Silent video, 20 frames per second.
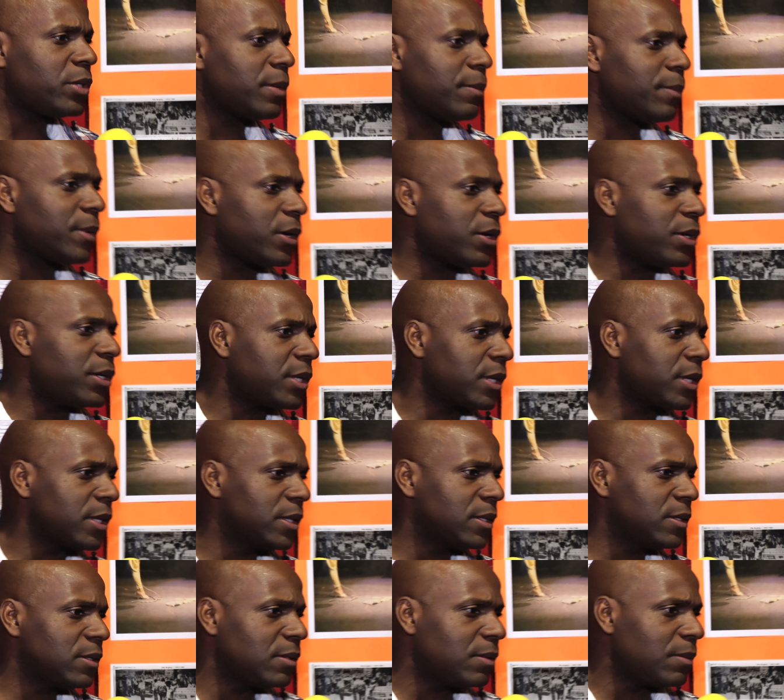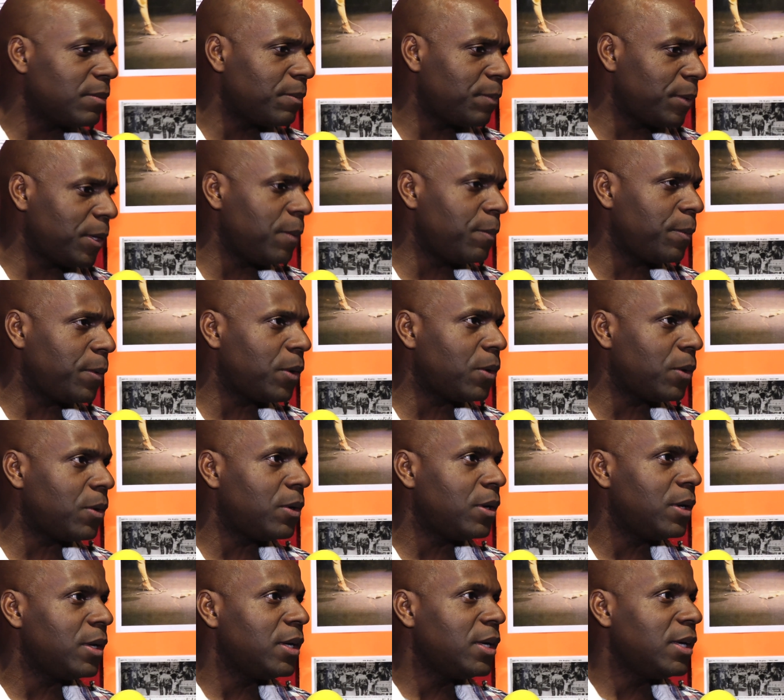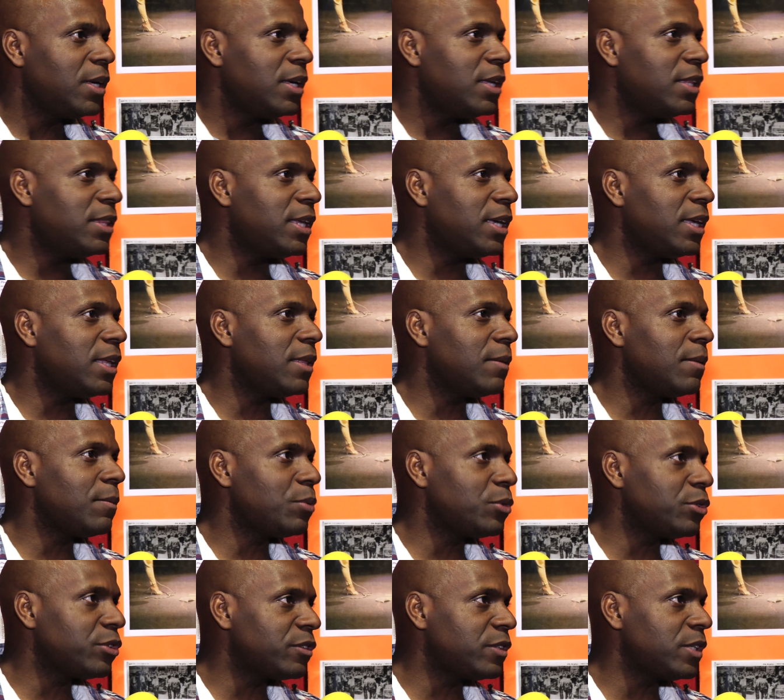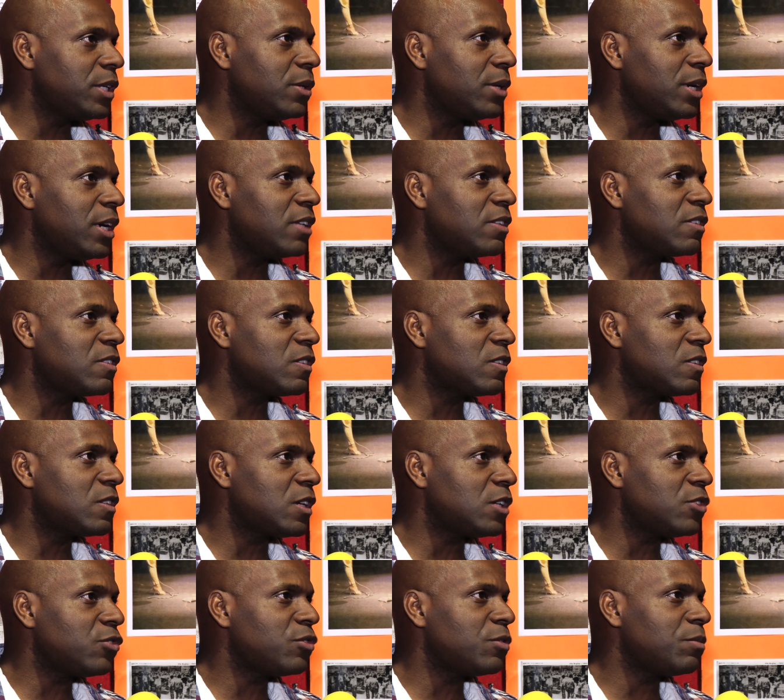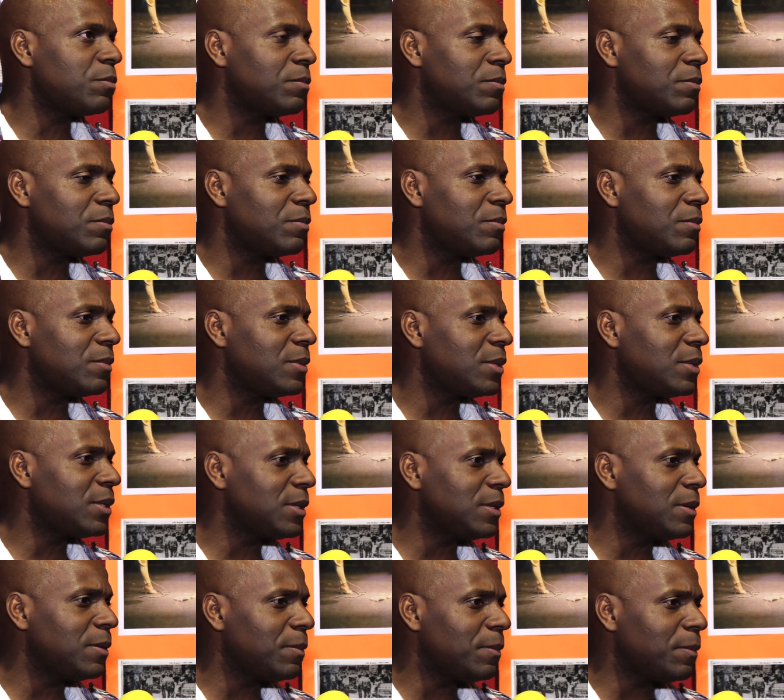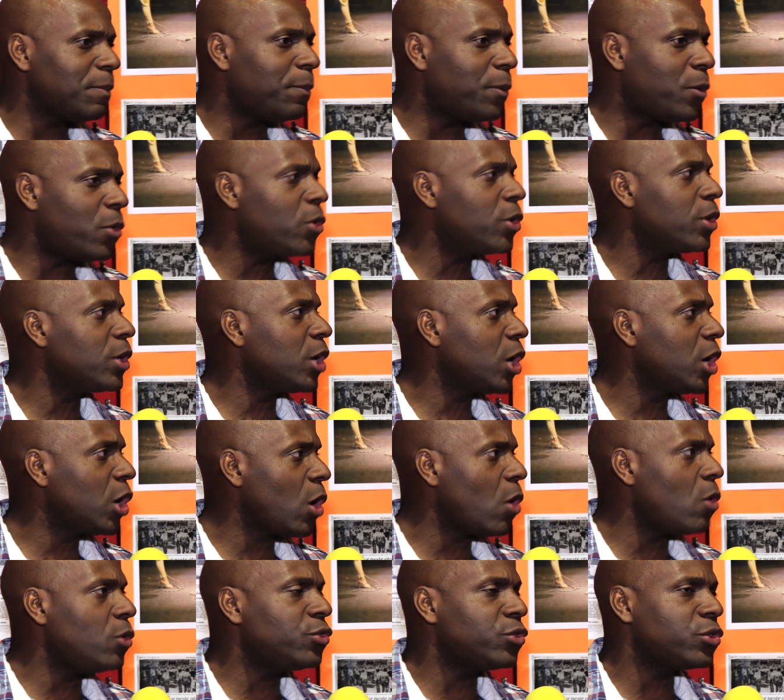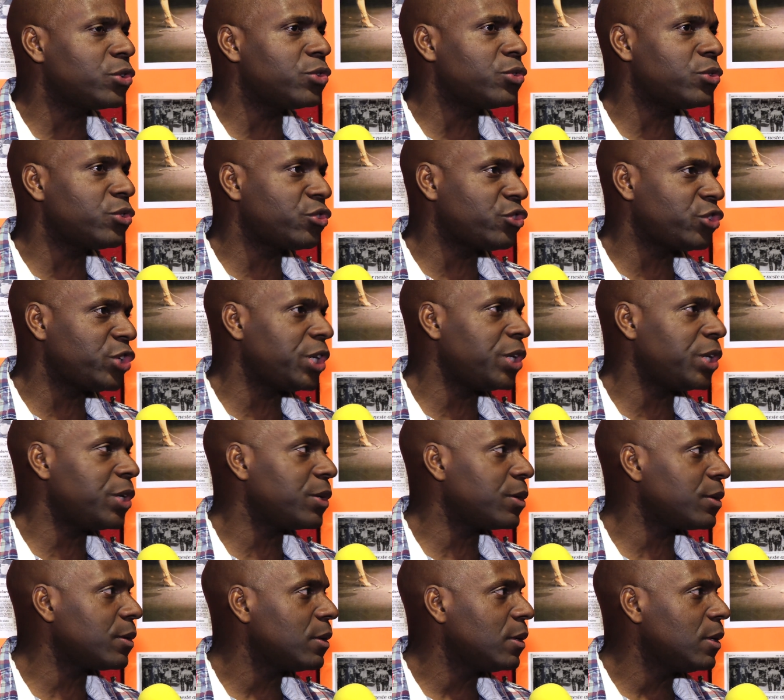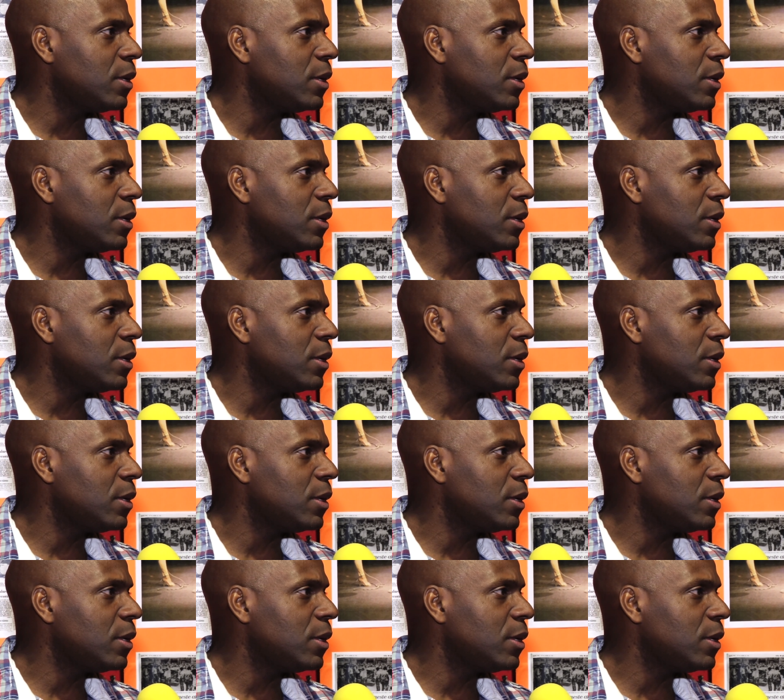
the American people that Brazil has such important culture to share.